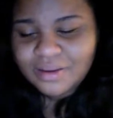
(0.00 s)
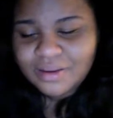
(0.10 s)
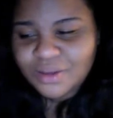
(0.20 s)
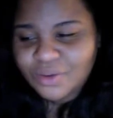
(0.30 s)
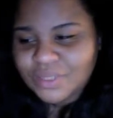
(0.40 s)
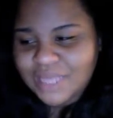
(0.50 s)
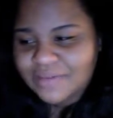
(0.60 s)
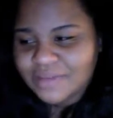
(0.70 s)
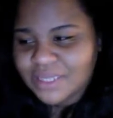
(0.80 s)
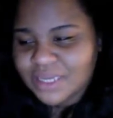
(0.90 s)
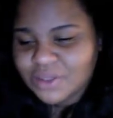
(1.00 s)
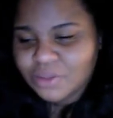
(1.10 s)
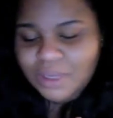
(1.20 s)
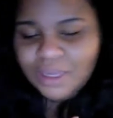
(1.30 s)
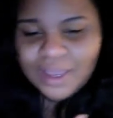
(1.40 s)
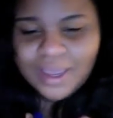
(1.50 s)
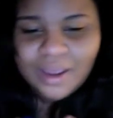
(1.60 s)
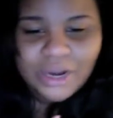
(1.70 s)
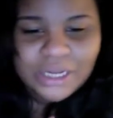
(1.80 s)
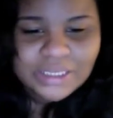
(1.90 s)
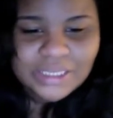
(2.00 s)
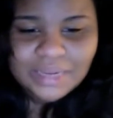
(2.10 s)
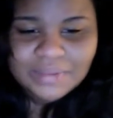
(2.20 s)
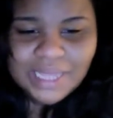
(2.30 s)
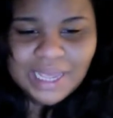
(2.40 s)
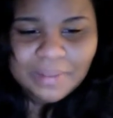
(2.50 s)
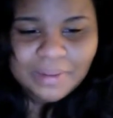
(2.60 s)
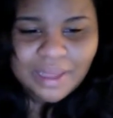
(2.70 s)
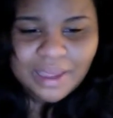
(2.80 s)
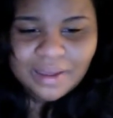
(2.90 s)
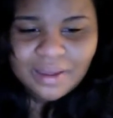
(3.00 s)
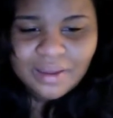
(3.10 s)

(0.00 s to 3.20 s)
you was having sex with me and her at the same time, and like